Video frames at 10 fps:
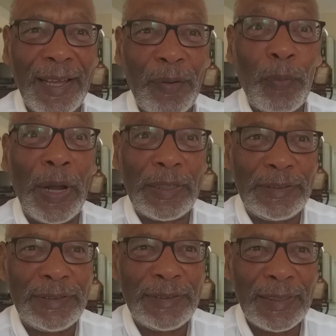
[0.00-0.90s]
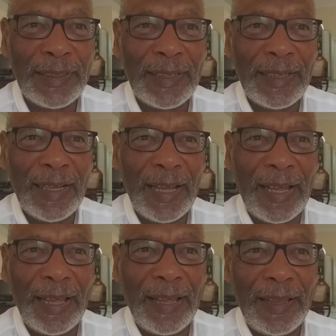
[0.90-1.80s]
words
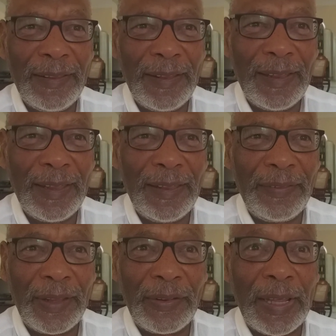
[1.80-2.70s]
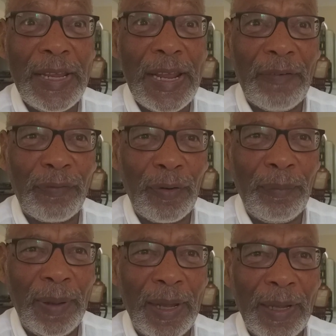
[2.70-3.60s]
that they hear
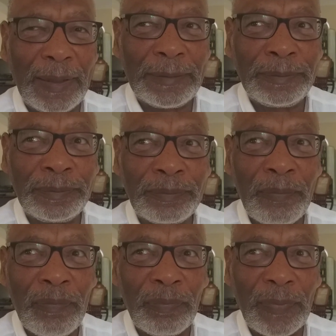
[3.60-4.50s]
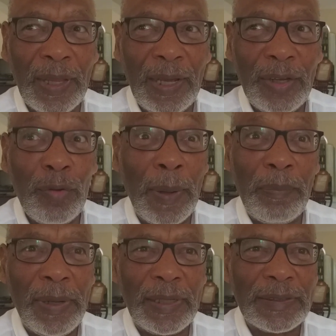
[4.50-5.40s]
from
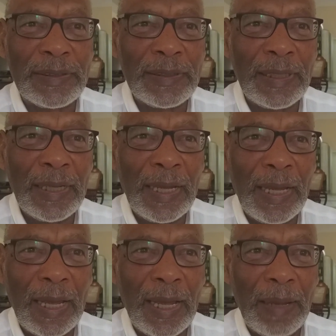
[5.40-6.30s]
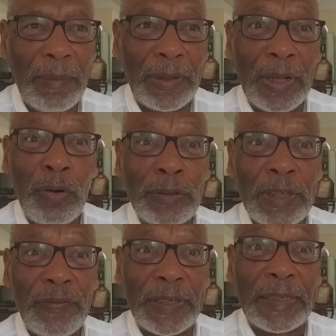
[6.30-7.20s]
human beings, but they don't
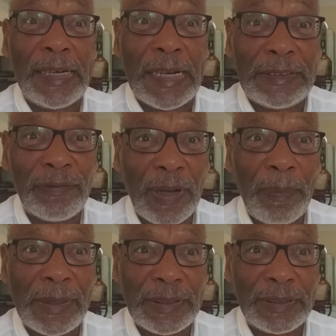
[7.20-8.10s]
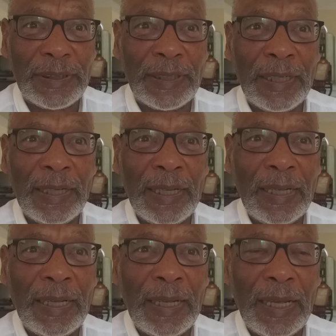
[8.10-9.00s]
have the creative capacity
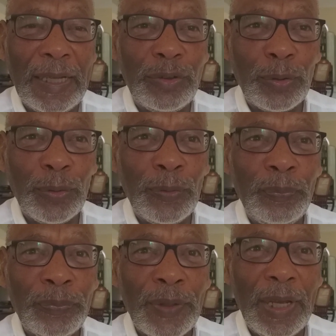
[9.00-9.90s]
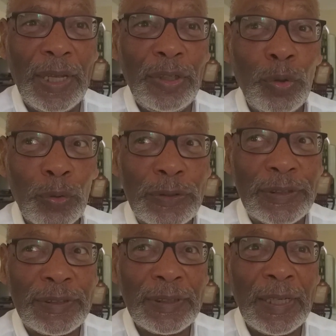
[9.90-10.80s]
to
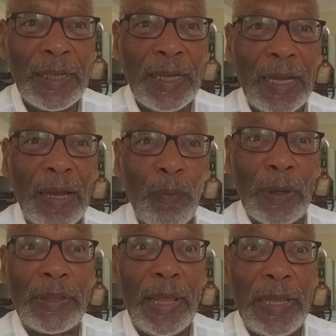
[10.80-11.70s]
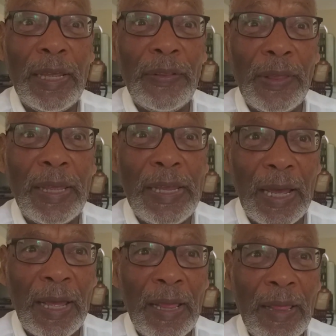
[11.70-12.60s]
use what they
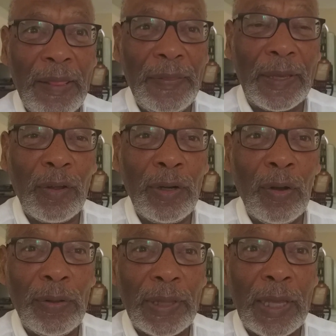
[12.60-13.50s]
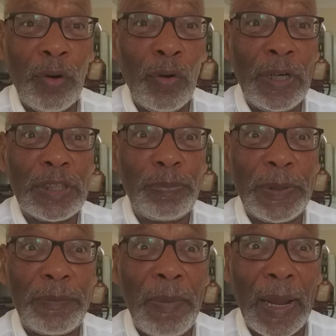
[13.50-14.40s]
hear. They can only
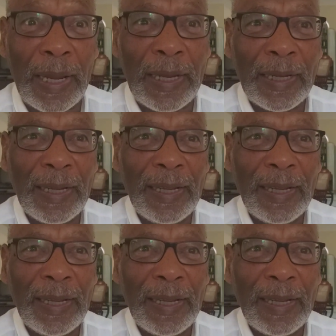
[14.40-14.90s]
spit back